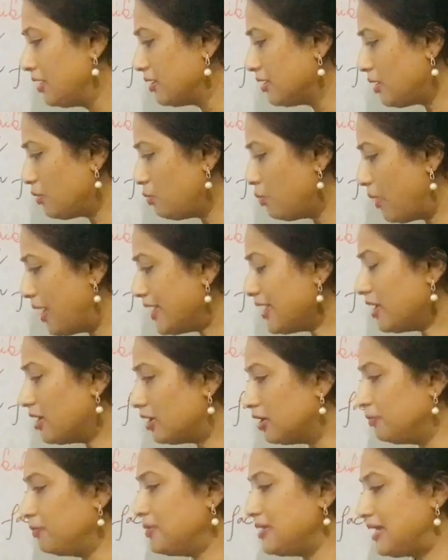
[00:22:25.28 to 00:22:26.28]
Now, why
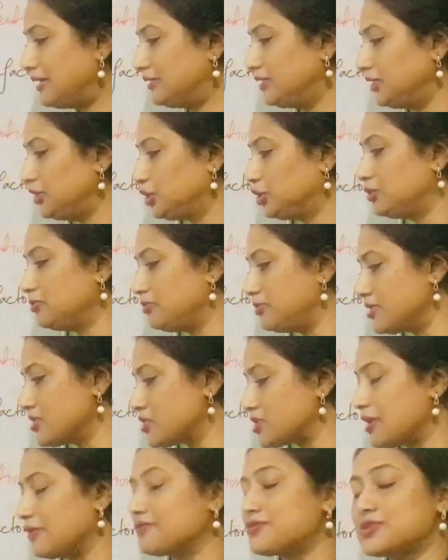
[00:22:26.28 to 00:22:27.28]
urbanization
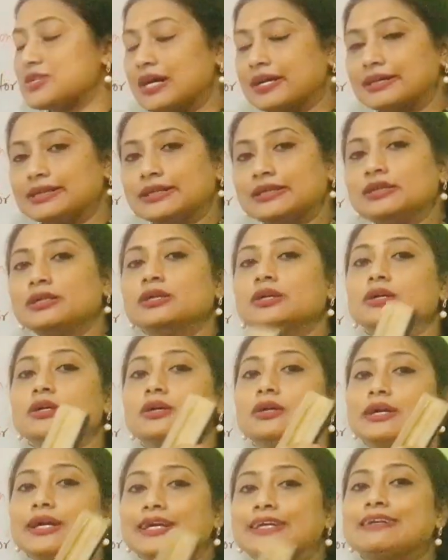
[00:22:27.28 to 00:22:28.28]
must have started
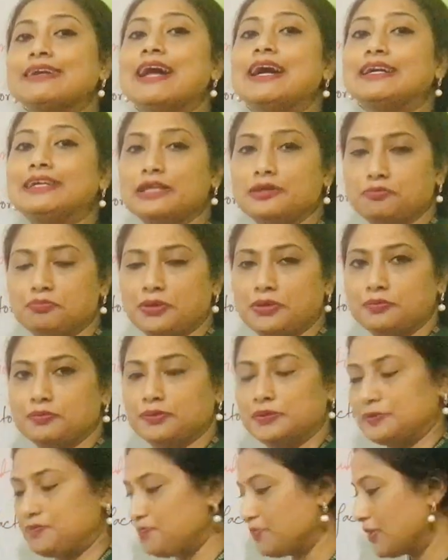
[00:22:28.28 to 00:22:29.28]
attracting
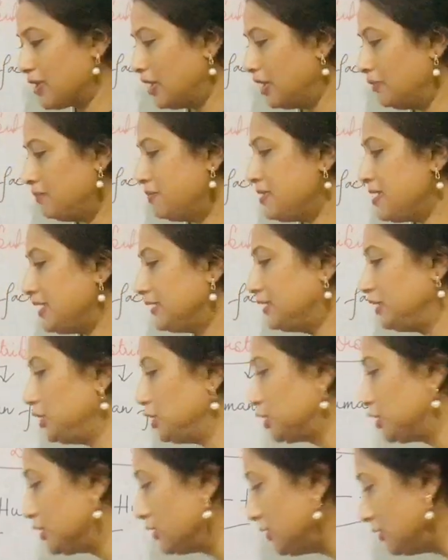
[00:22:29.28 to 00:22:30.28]
people?
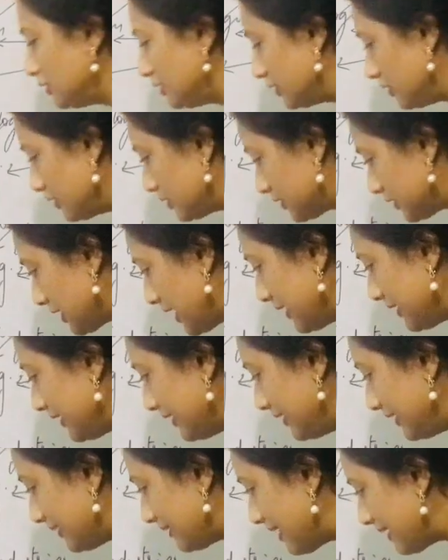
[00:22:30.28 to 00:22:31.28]
Urbanization
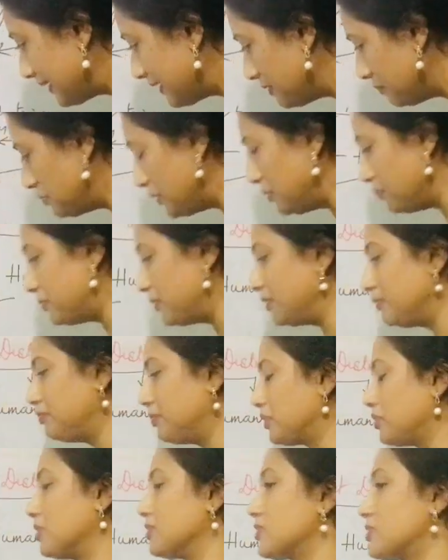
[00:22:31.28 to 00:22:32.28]
started attracting people
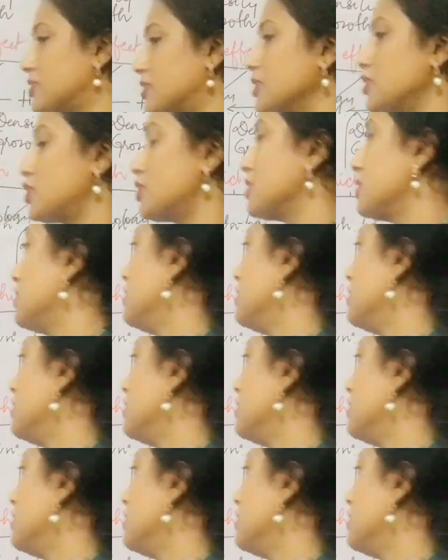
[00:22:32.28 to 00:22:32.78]
because this